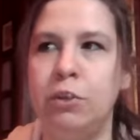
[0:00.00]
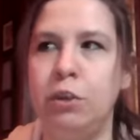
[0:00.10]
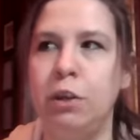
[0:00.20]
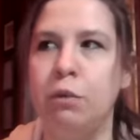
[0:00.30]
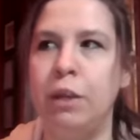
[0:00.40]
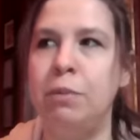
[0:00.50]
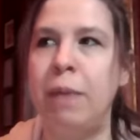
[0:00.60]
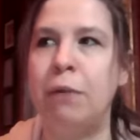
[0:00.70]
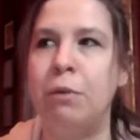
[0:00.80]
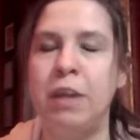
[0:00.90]
So you can reach
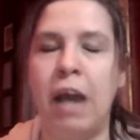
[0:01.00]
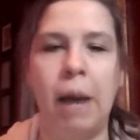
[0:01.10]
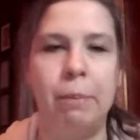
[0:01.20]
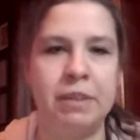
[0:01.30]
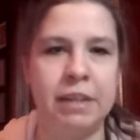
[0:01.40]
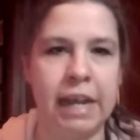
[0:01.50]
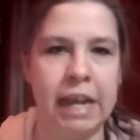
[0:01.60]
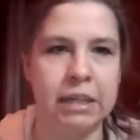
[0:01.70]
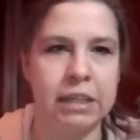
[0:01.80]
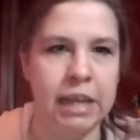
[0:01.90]
back with the opposite
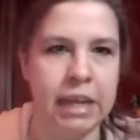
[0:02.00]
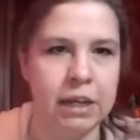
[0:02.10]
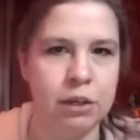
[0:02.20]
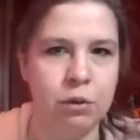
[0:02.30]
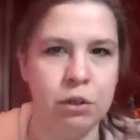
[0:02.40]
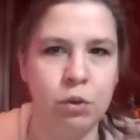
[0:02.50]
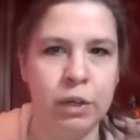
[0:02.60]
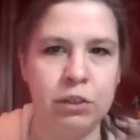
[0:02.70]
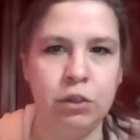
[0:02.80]
hand to take it into a twist.